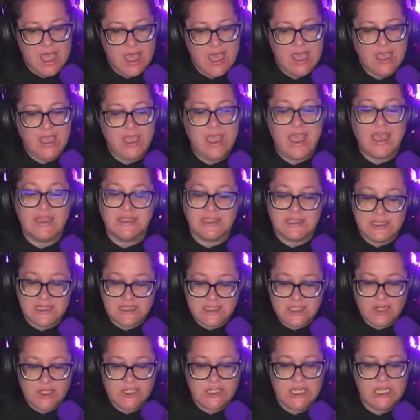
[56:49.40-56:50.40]
Yes, it's
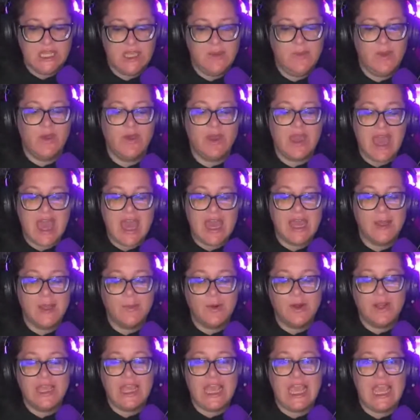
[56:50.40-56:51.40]
easier to email
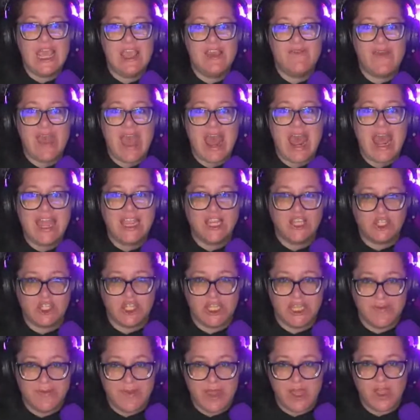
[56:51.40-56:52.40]

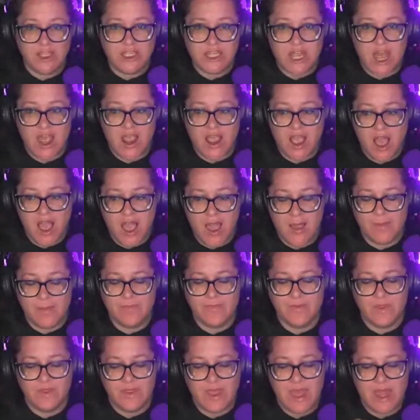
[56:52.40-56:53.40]
kybercave@gmail.com.
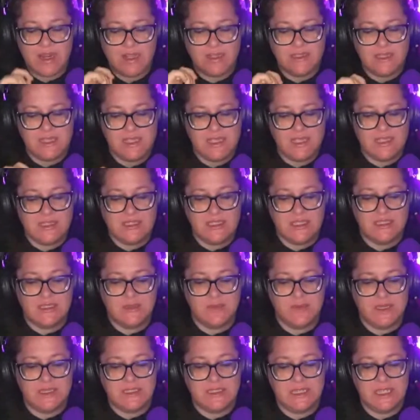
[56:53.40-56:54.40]
That is the easiest
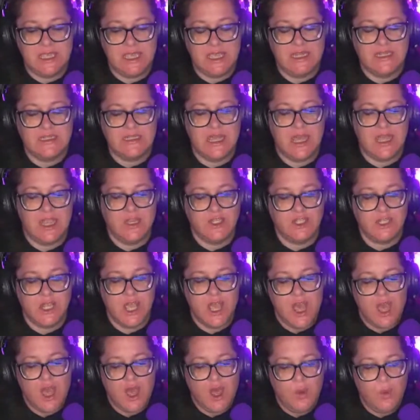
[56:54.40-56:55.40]
place to get in touch
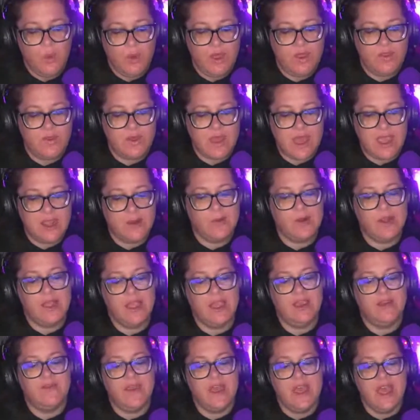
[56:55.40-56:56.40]
with Kyber
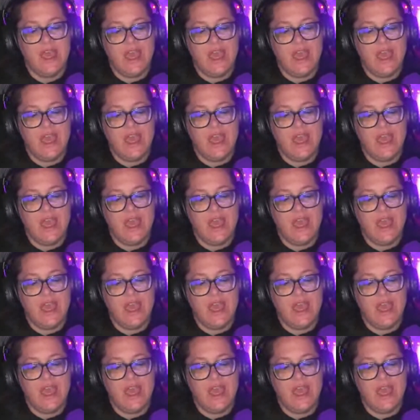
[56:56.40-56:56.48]
Cave.